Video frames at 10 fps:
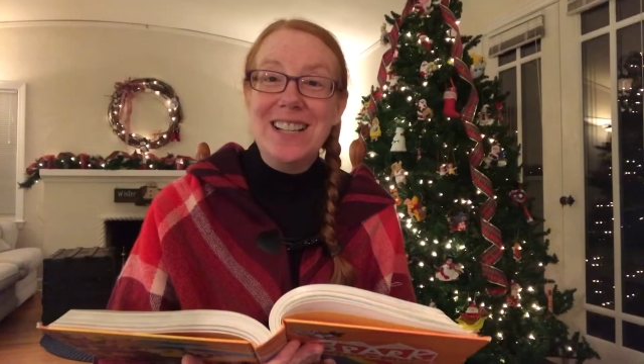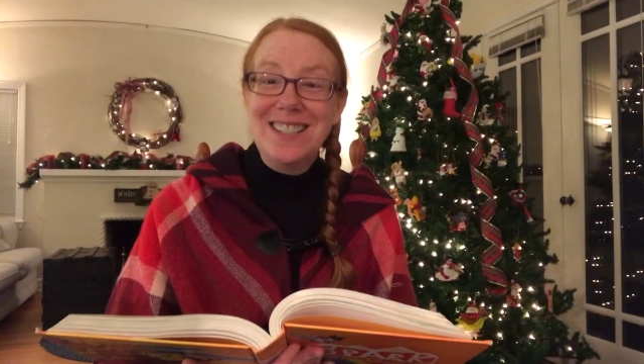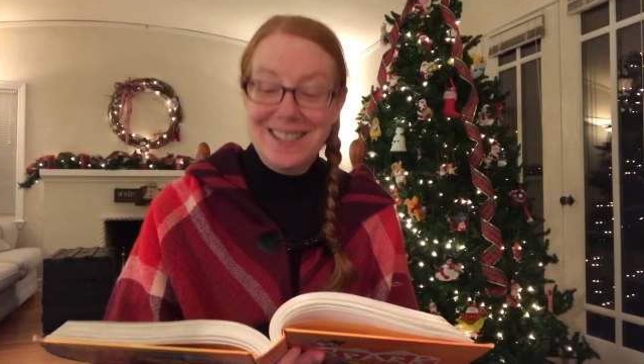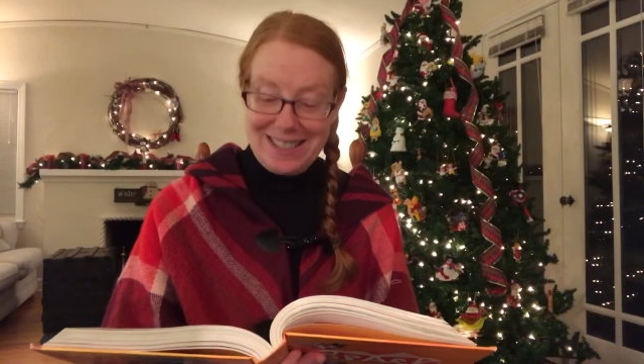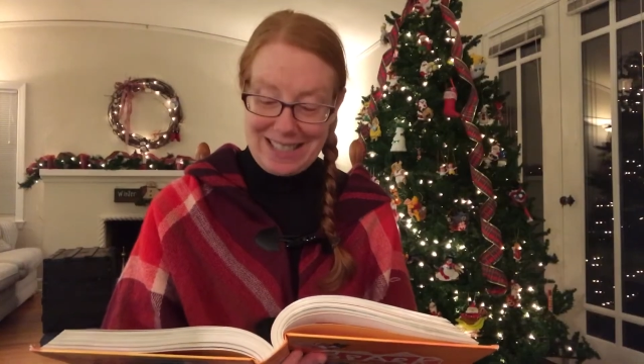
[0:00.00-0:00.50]
to
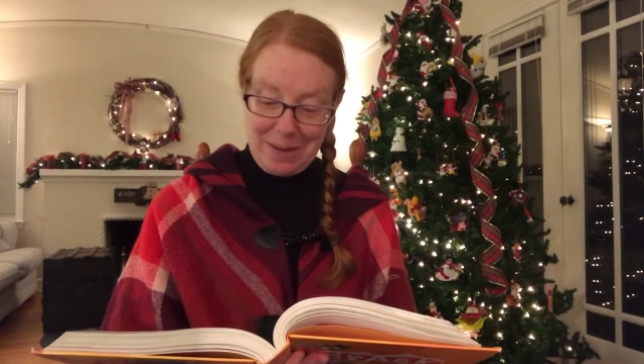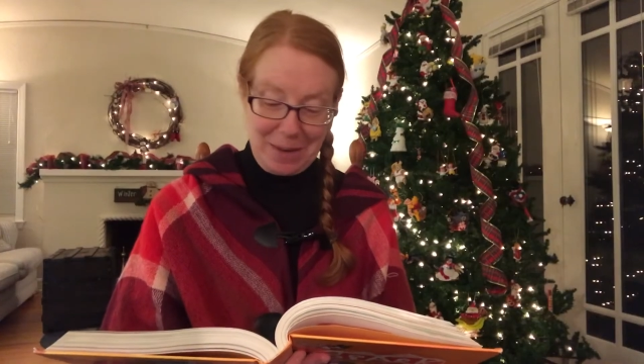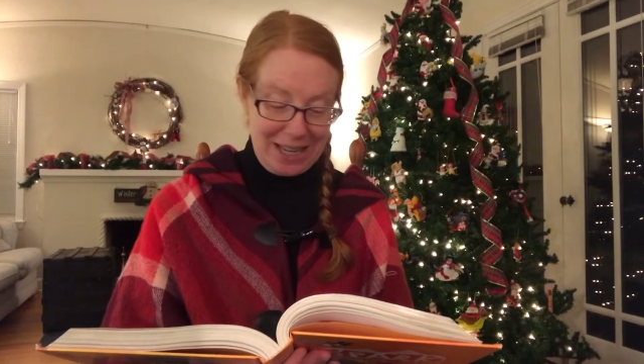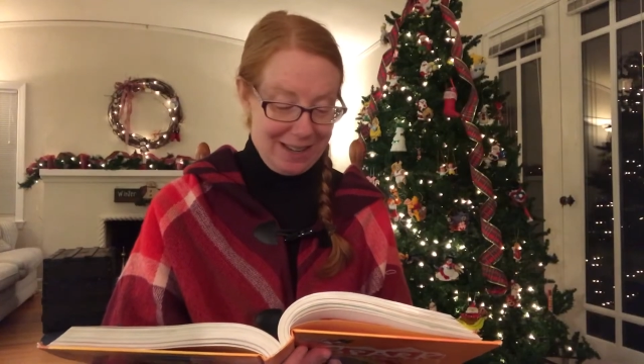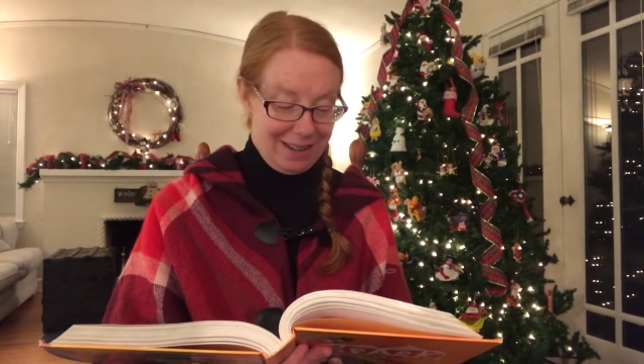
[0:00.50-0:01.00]
see
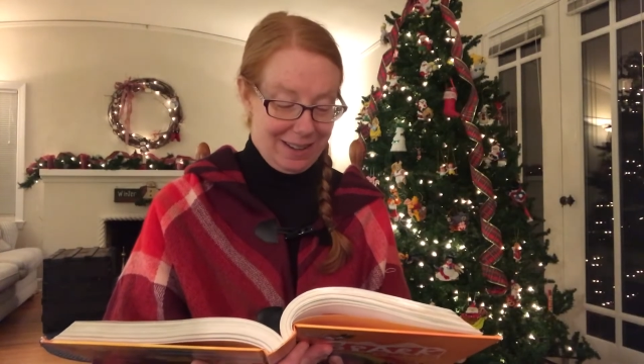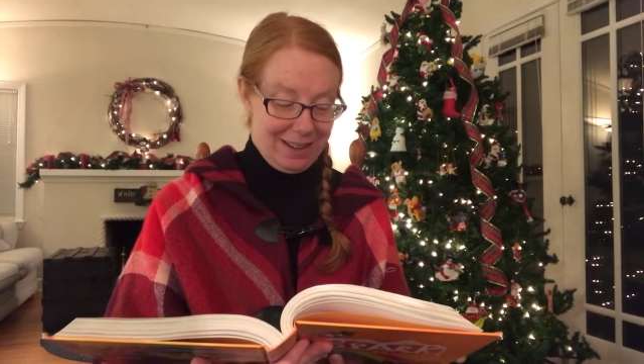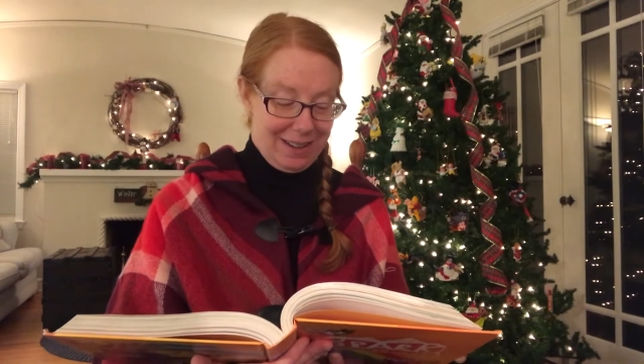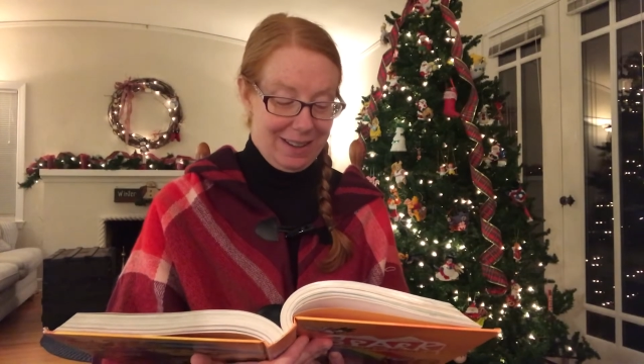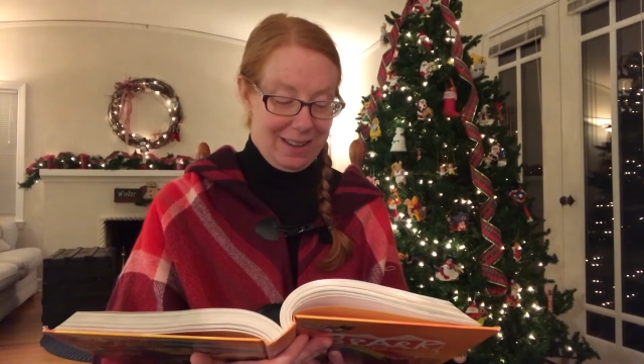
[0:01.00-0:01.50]
me?"
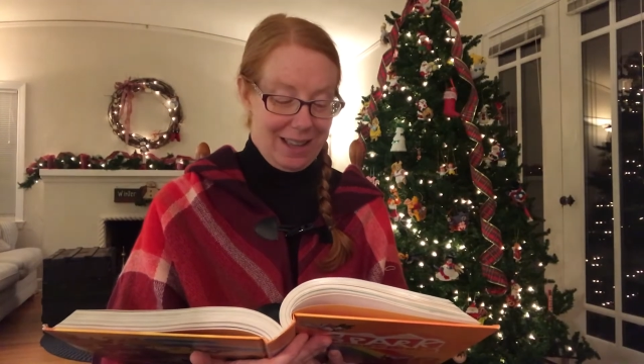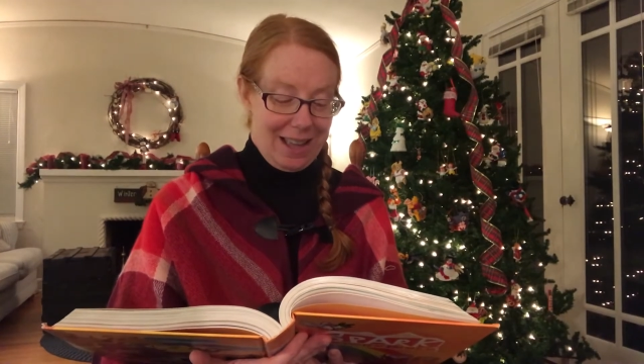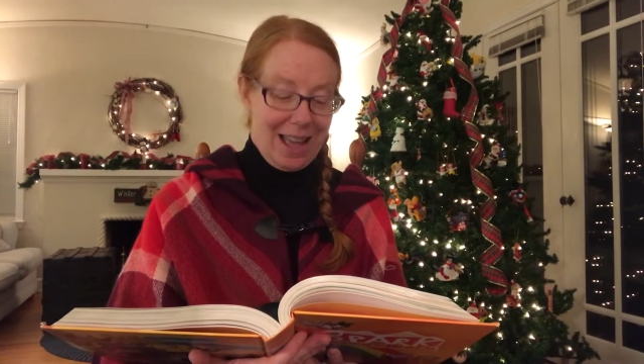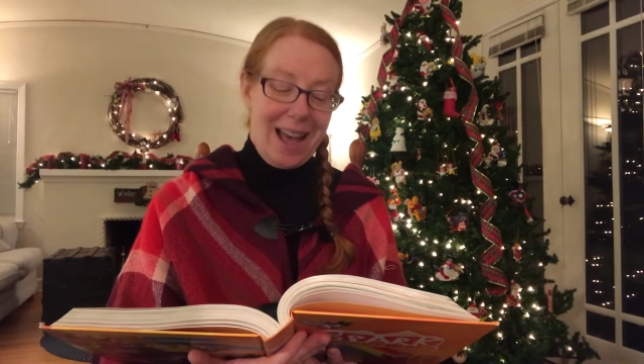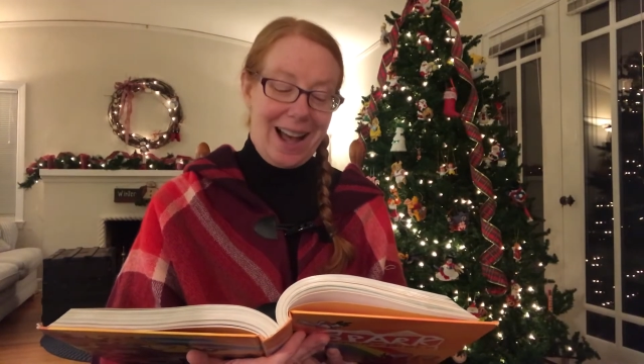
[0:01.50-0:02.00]

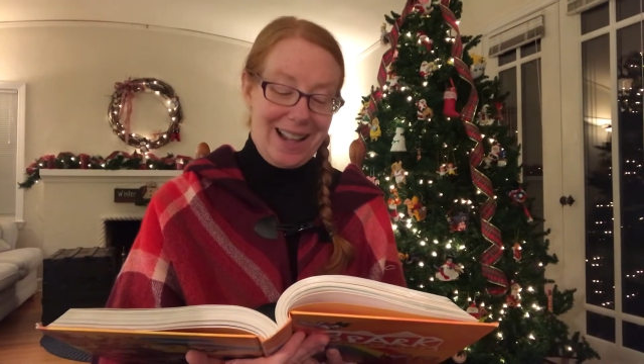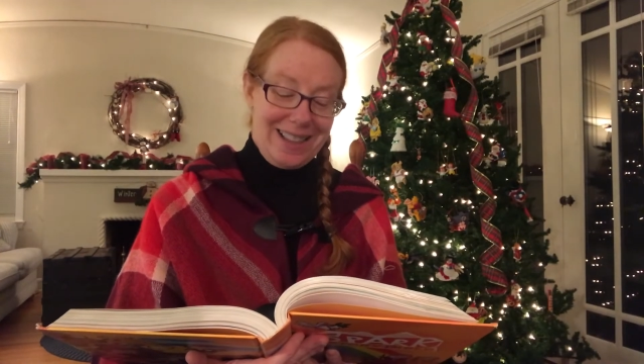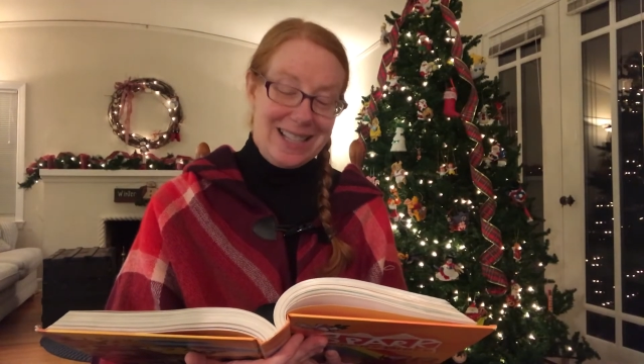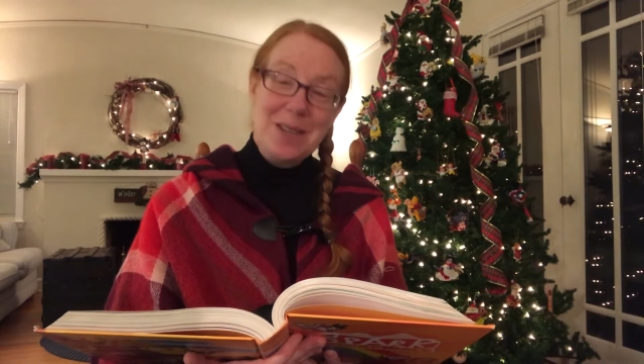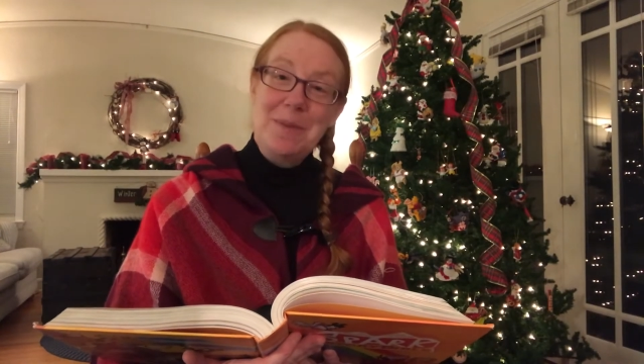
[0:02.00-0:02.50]

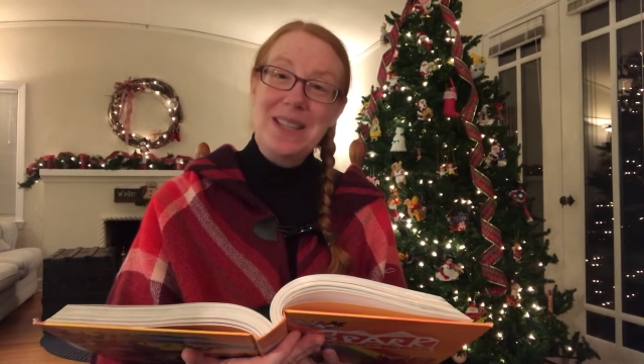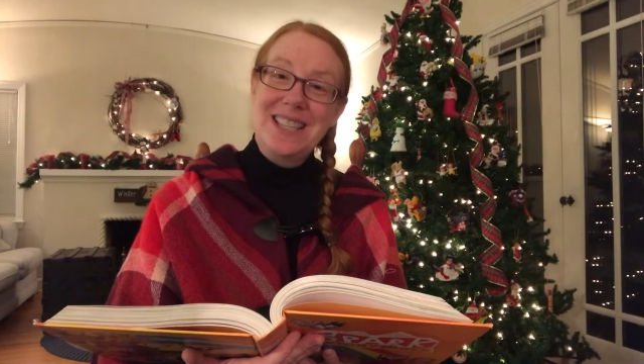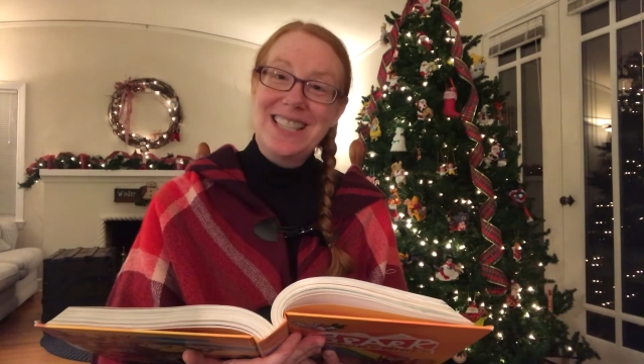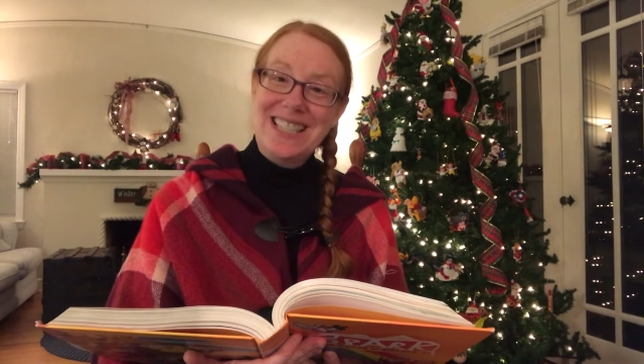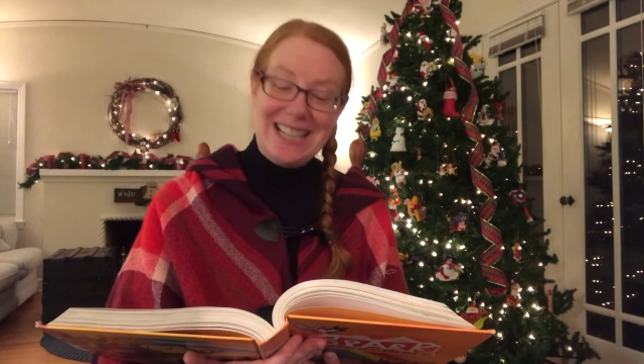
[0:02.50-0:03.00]
Elizabeth
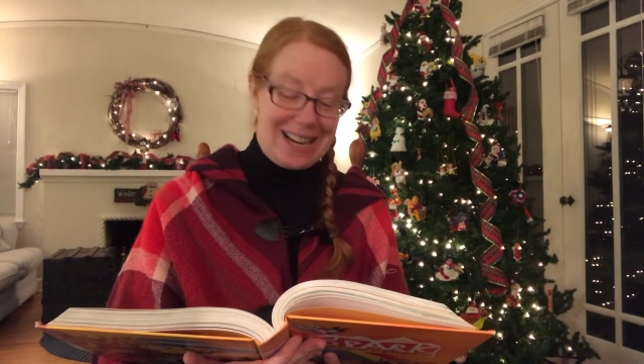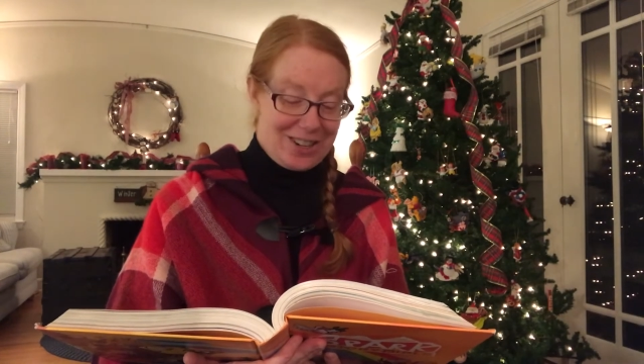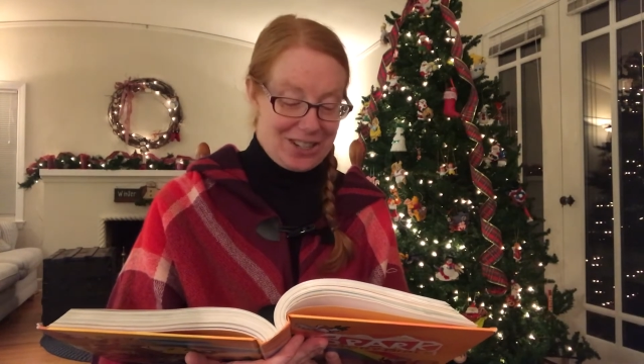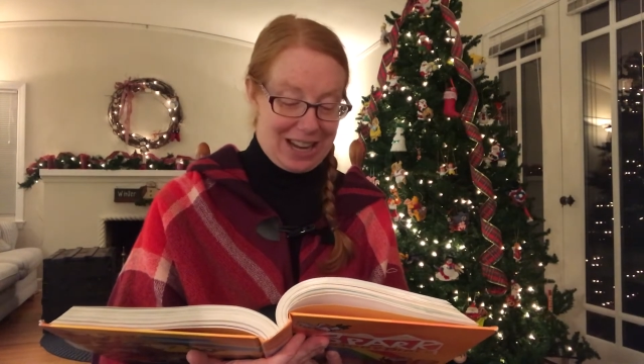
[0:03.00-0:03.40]
stared